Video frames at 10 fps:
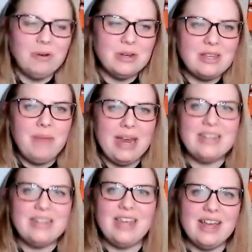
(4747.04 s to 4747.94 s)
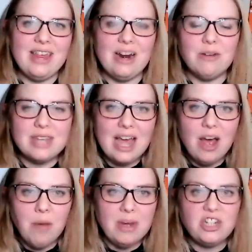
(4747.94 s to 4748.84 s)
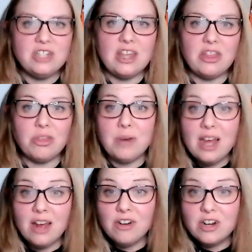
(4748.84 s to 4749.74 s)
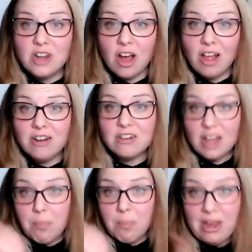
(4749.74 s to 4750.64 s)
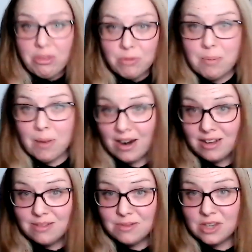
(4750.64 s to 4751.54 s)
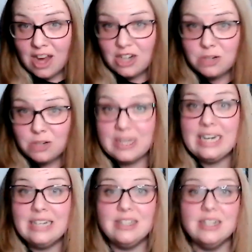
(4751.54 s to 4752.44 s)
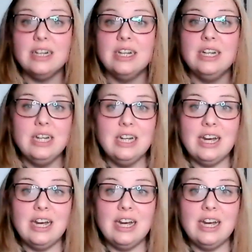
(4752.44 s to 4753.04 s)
was amazing. And then I was like, yeah. how much is it? $300? I'll buy three bottles of scotch, please. Yeah.